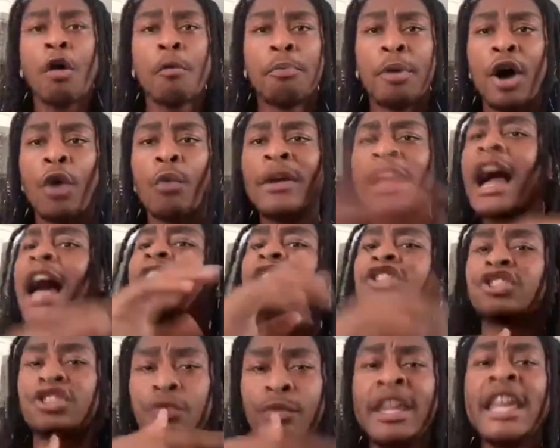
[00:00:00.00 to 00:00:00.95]
But we
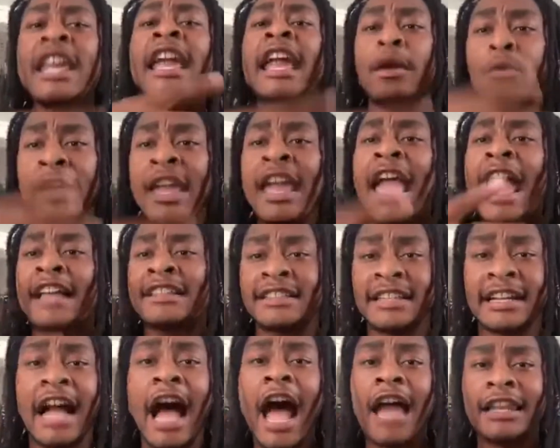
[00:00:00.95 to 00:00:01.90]
gotta we we as the
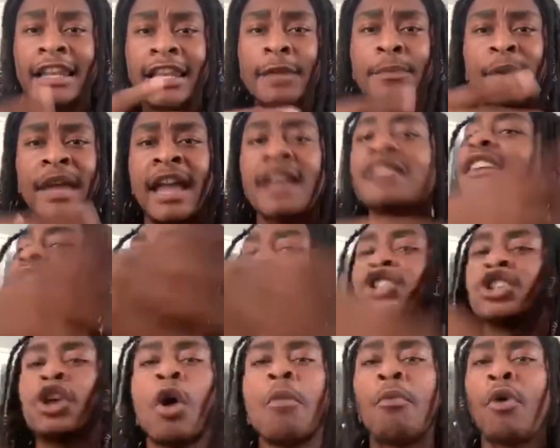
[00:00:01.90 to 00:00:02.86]
godly beings gotta
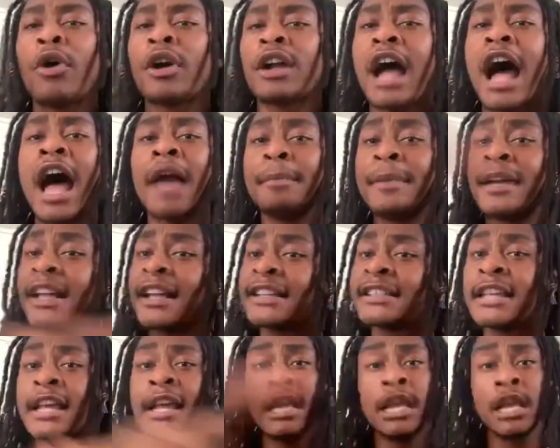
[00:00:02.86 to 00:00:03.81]
show more God because